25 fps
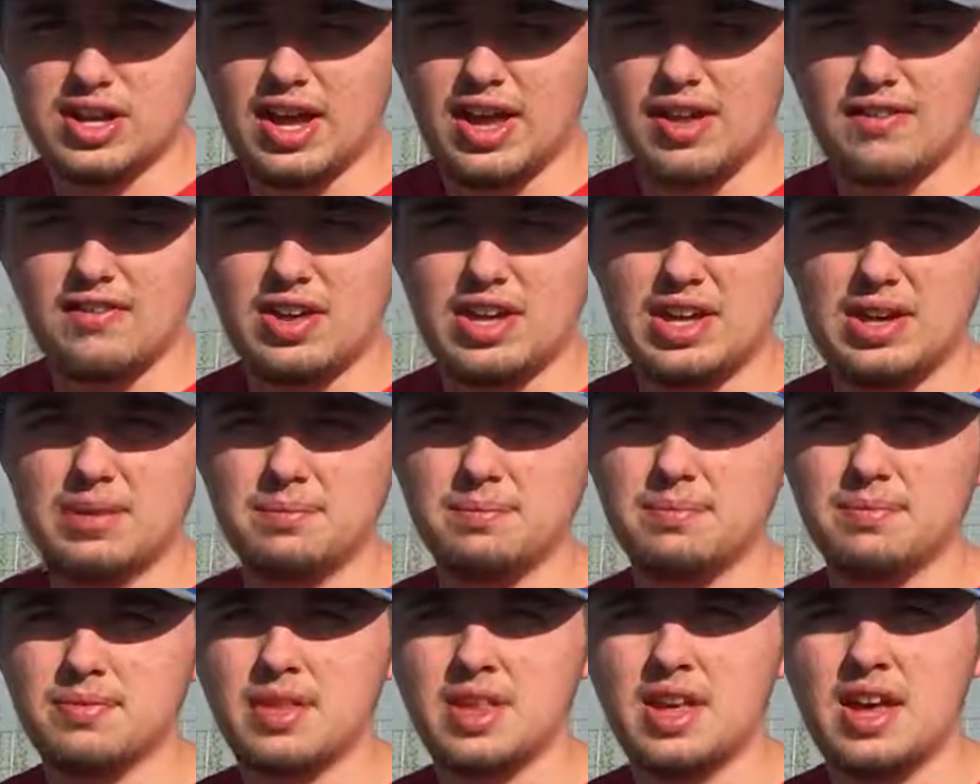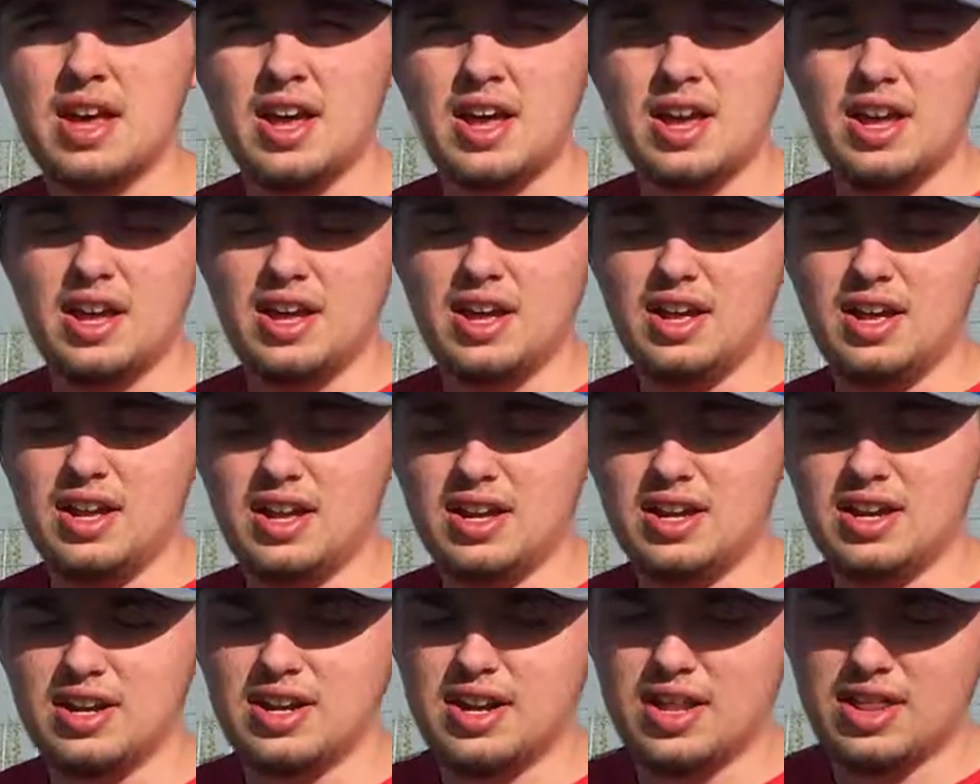kV.
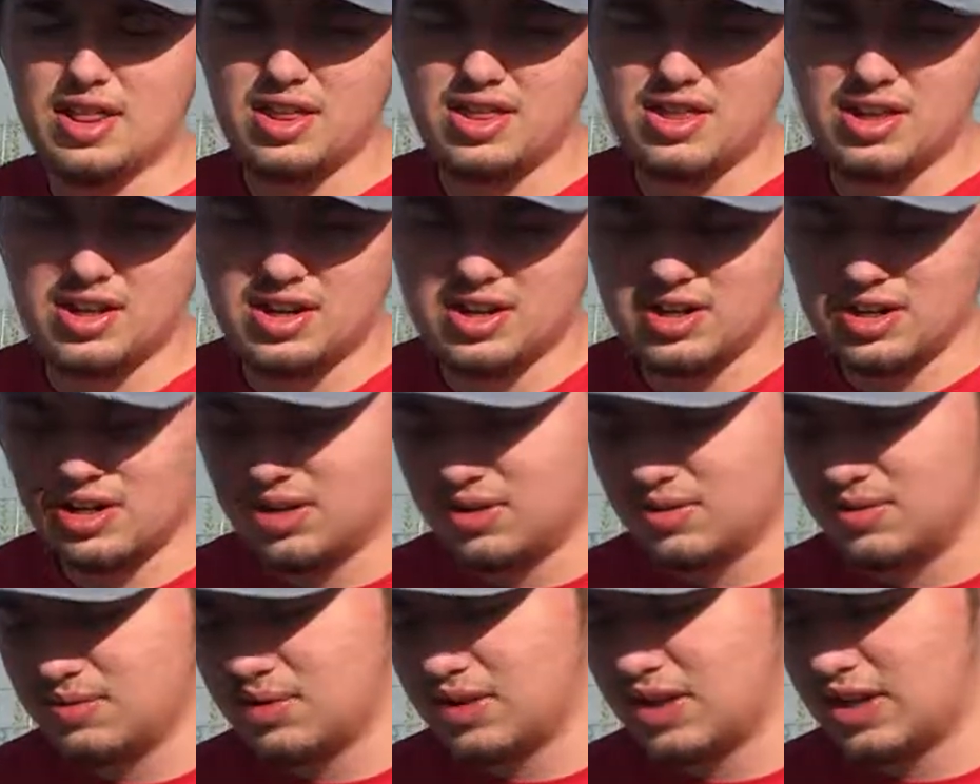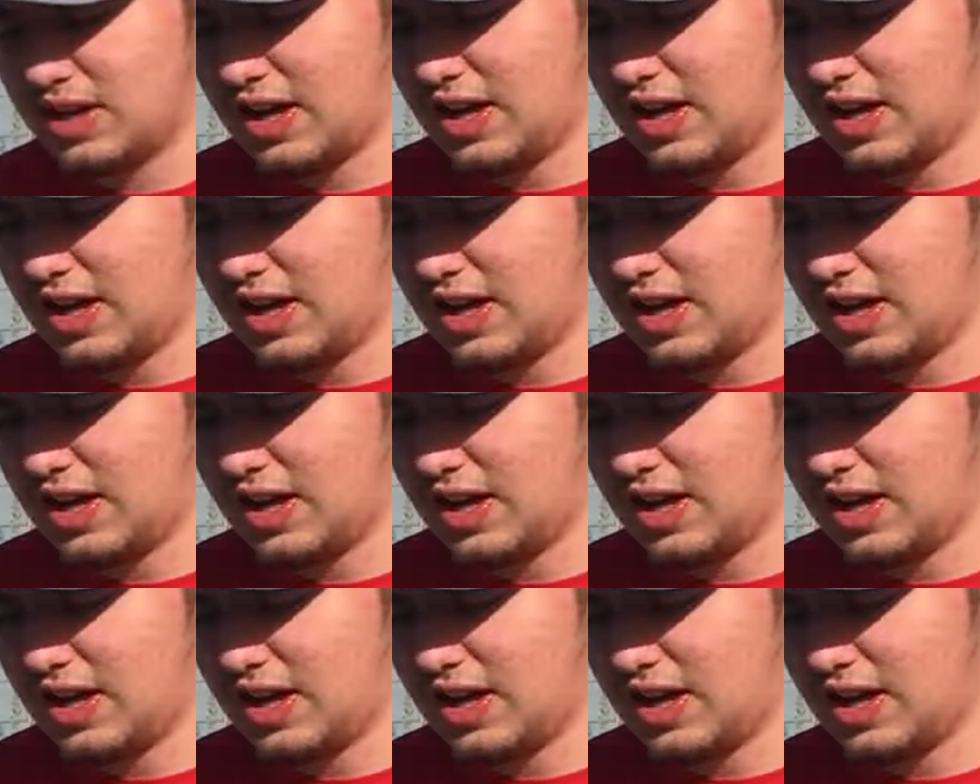And another thing to note, your